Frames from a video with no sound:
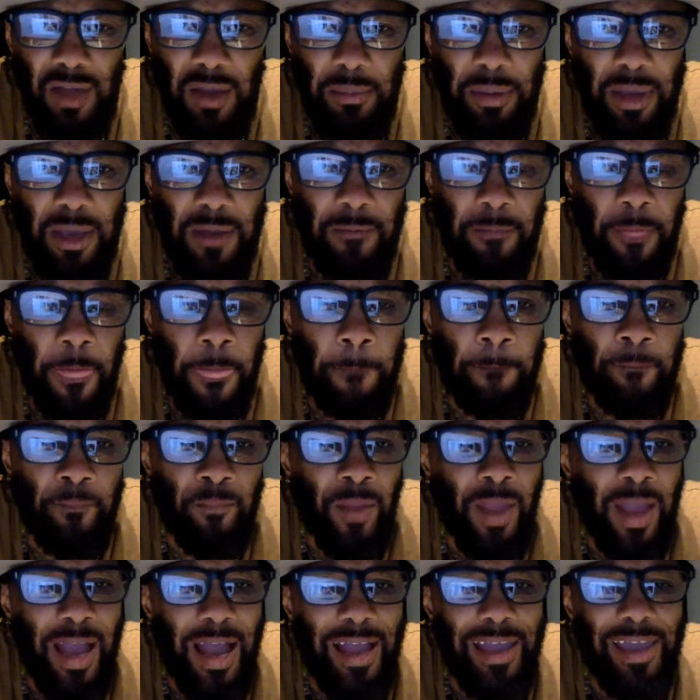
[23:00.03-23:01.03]
I mean,
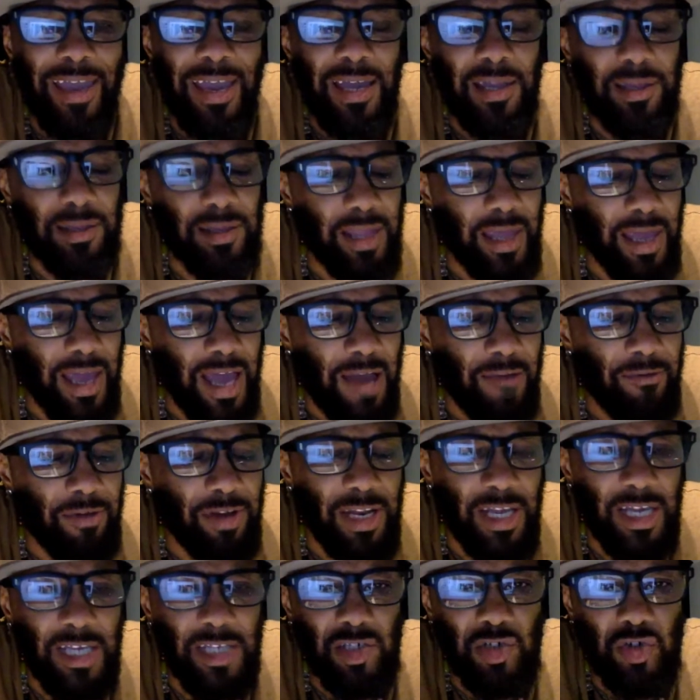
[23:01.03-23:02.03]
I guess they have
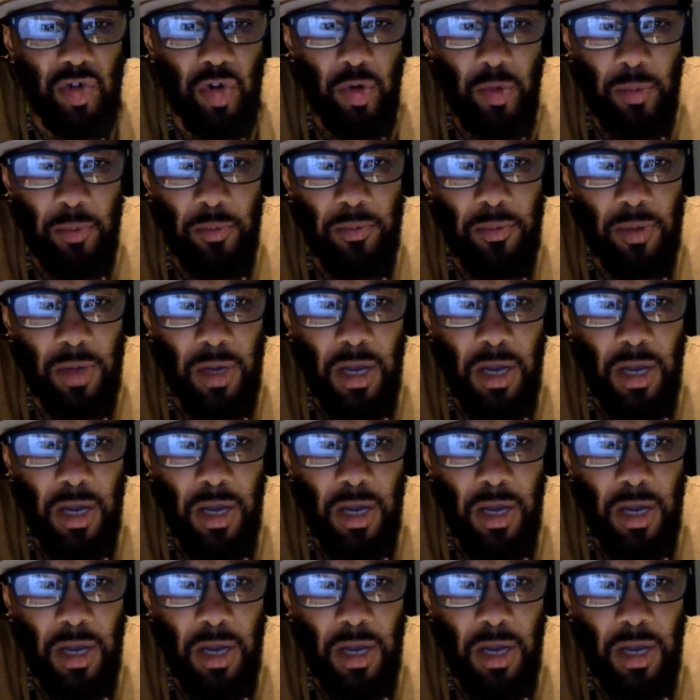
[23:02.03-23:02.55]
an extra